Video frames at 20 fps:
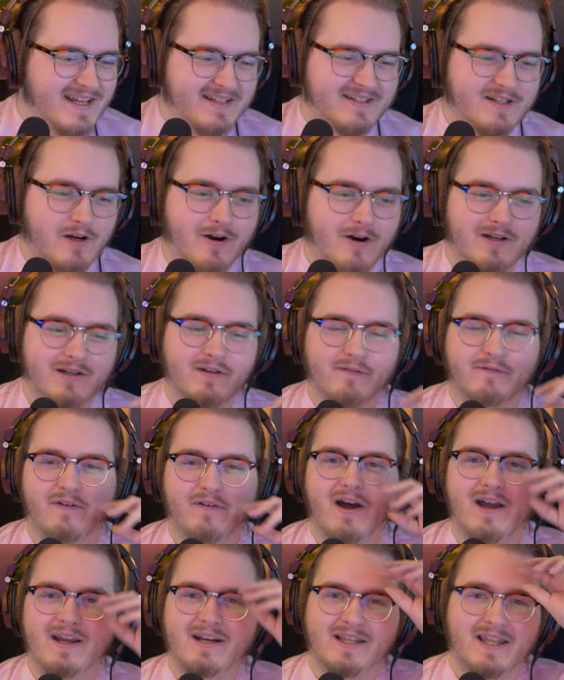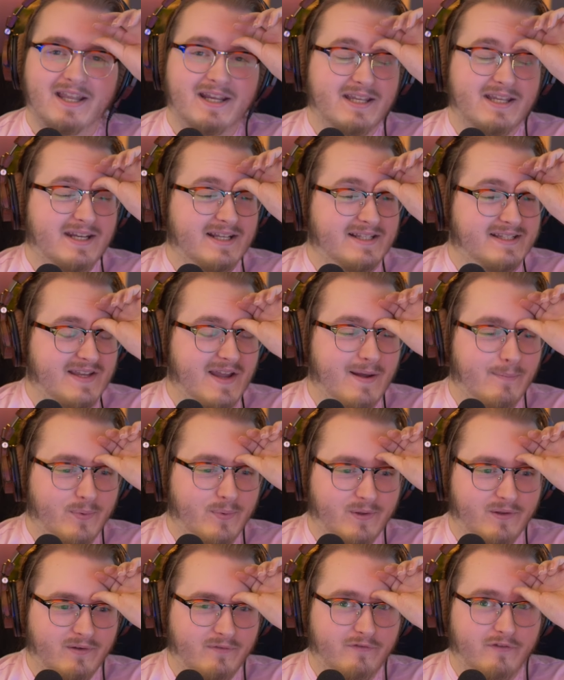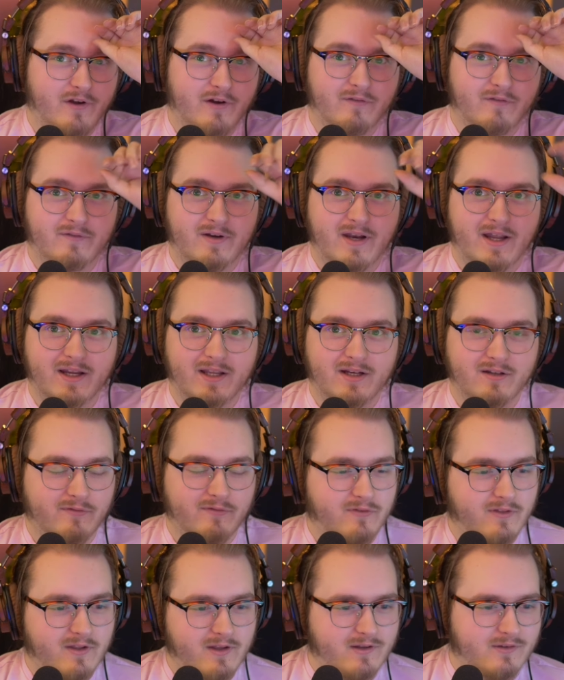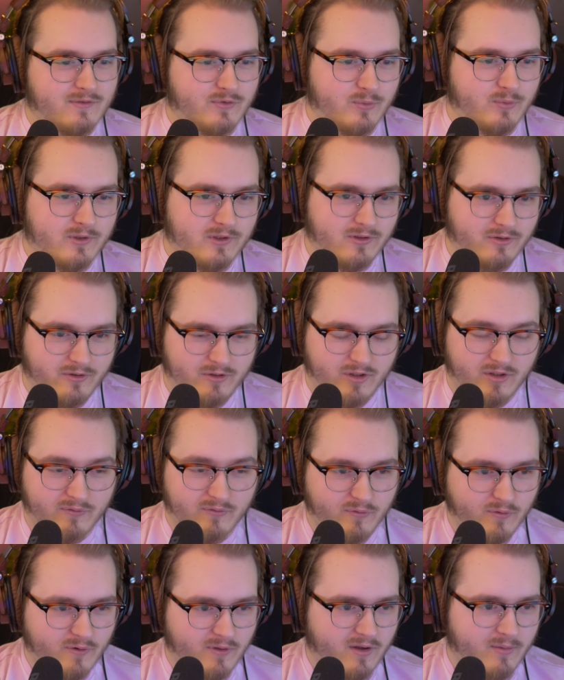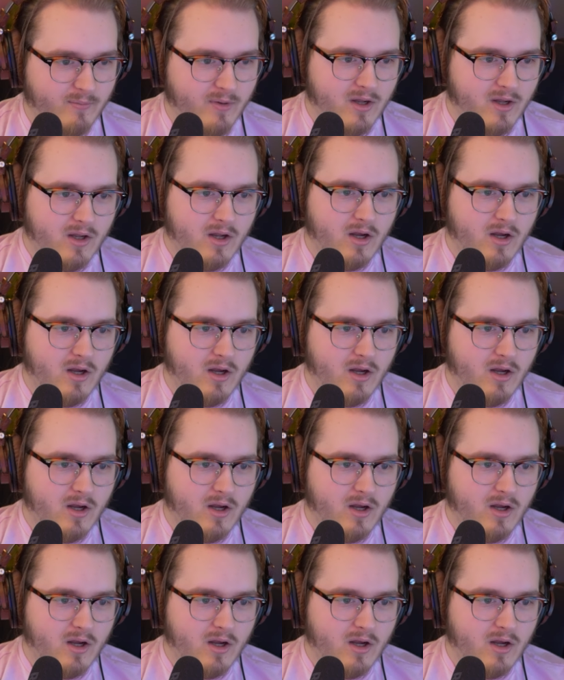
It's hard to find like an example of of negative things when you're looking for them.